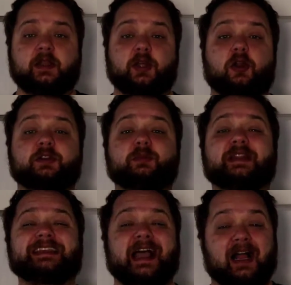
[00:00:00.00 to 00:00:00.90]
that
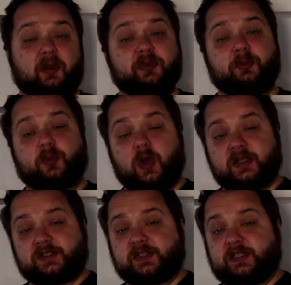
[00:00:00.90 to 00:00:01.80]
ultimately help the
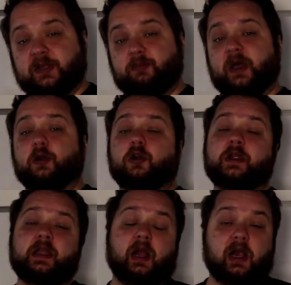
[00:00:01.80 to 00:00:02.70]
process get better,
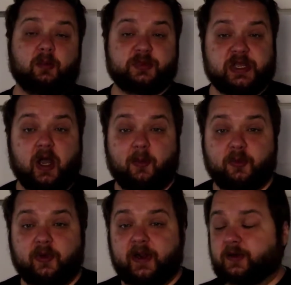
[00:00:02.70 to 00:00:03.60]
help the
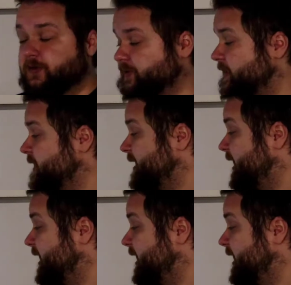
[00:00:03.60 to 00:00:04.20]
operators,